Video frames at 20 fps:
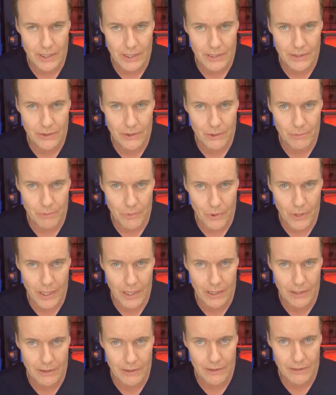in the
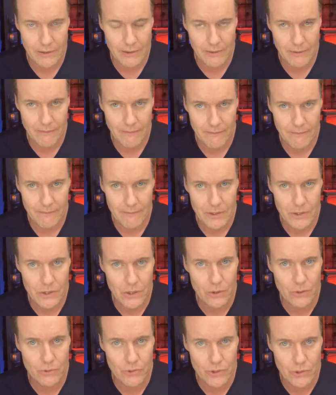brain
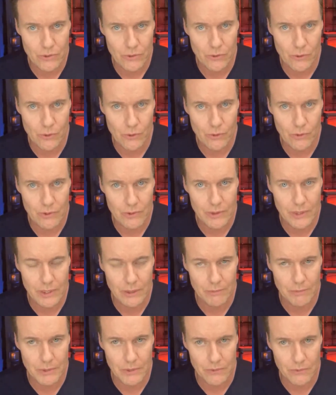due to the
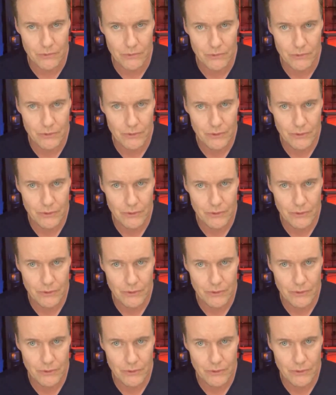abuse.